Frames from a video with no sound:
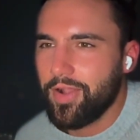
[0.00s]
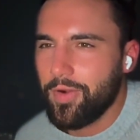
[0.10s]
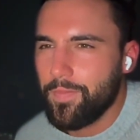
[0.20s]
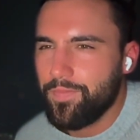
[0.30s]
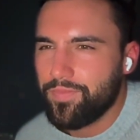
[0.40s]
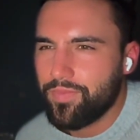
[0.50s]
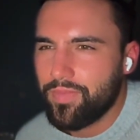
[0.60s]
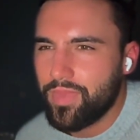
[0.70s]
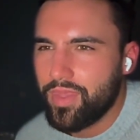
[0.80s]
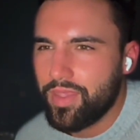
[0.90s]
So,
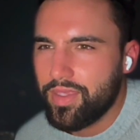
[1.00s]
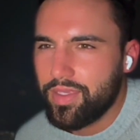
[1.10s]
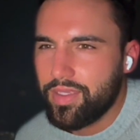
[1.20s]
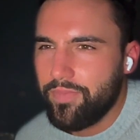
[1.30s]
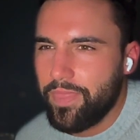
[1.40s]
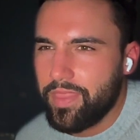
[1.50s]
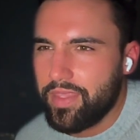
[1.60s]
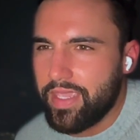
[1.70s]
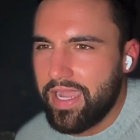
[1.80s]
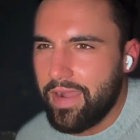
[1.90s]

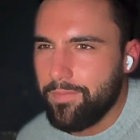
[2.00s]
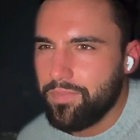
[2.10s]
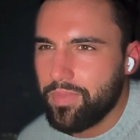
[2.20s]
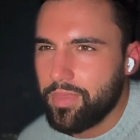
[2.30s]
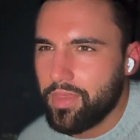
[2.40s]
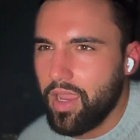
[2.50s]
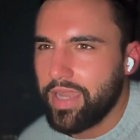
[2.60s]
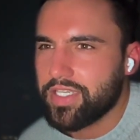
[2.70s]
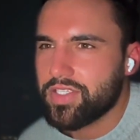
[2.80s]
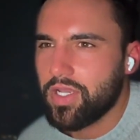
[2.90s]
yeah.
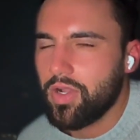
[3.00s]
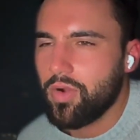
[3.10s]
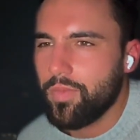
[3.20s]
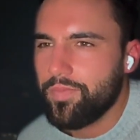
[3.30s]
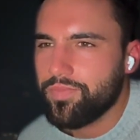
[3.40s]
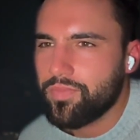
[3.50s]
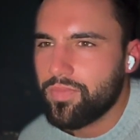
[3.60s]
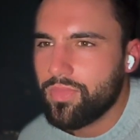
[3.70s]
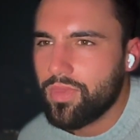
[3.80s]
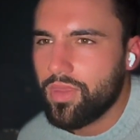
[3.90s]
All right. So,
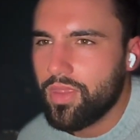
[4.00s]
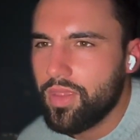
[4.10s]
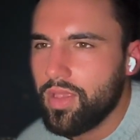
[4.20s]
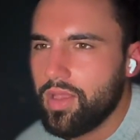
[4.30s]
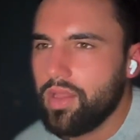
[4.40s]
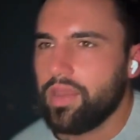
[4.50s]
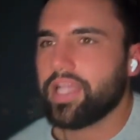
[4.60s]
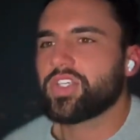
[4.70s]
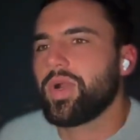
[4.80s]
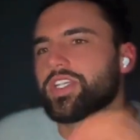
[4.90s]

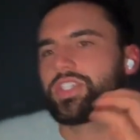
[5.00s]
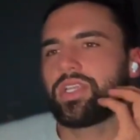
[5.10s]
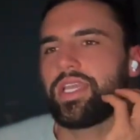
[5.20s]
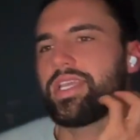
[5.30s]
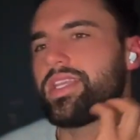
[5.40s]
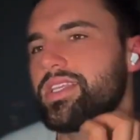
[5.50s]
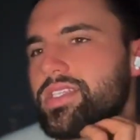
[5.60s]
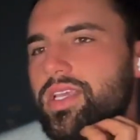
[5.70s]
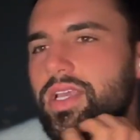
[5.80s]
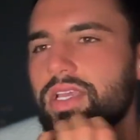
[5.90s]
next question
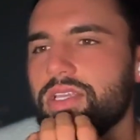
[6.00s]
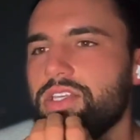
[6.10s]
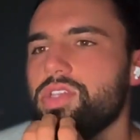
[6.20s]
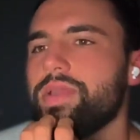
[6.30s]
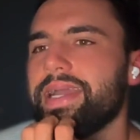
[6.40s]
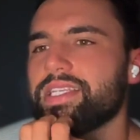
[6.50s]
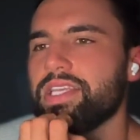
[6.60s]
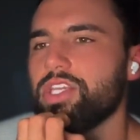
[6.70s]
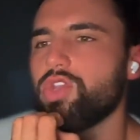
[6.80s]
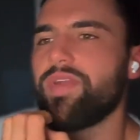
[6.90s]
is. Do
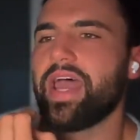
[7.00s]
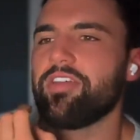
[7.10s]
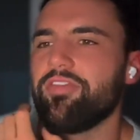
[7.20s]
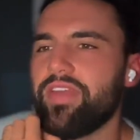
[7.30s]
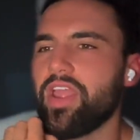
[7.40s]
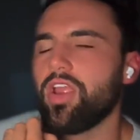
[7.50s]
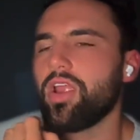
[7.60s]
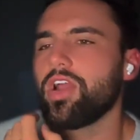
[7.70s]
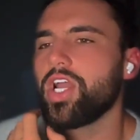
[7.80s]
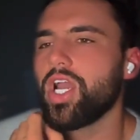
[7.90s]
you guys think you've had a
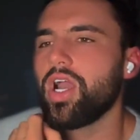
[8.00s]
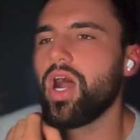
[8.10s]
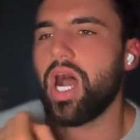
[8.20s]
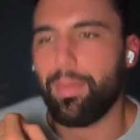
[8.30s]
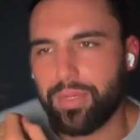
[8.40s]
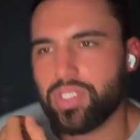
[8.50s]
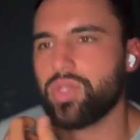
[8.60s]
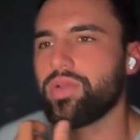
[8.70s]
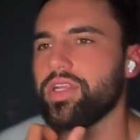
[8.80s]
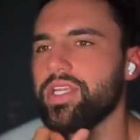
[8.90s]
fair
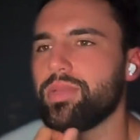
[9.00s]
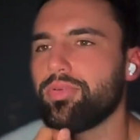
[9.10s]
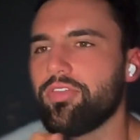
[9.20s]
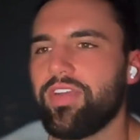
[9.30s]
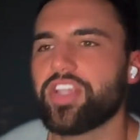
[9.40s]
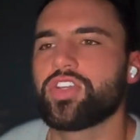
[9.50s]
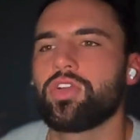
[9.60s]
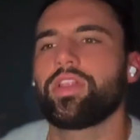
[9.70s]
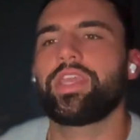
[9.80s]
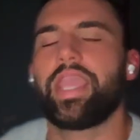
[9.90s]
opportunity
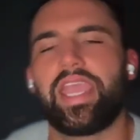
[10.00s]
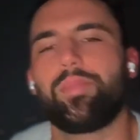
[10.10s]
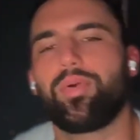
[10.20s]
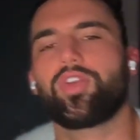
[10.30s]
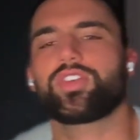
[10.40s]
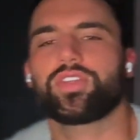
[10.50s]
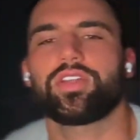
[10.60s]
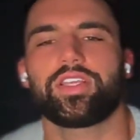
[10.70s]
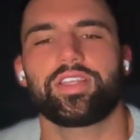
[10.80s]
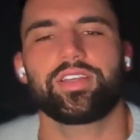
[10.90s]
professionally and
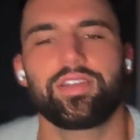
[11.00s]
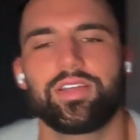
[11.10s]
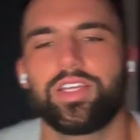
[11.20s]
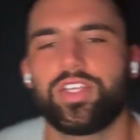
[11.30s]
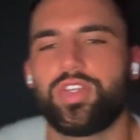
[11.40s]
personally?